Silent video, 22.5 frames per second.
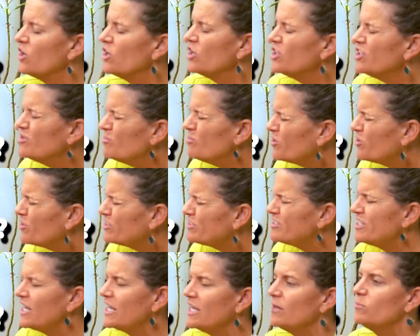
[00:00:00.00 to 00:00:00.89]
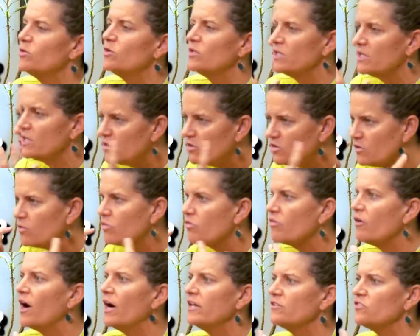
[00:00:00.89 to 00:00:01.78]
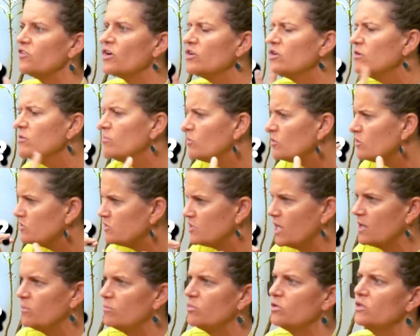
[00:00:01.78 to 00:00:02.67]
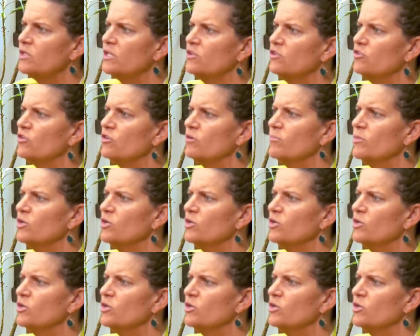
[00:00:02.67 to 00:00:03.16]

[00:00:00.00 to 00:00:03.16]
Are you more stable in your thoughts? Are you more stable in your